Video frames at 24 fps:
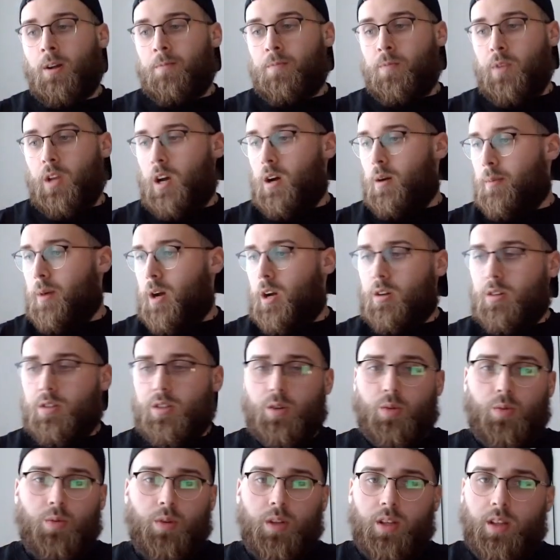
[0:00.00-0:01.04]
I also
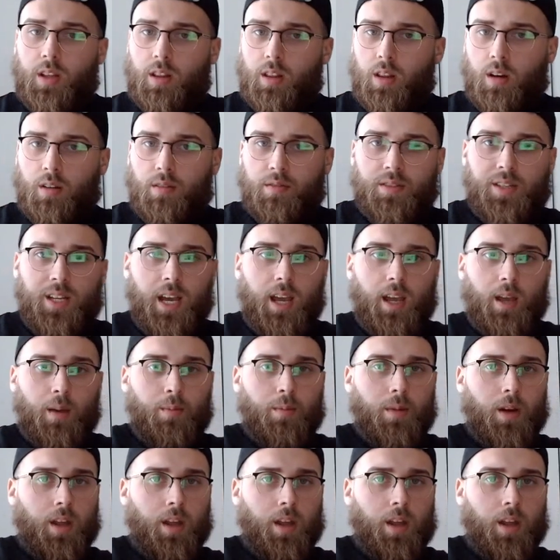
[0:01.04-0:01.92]
really love Dame.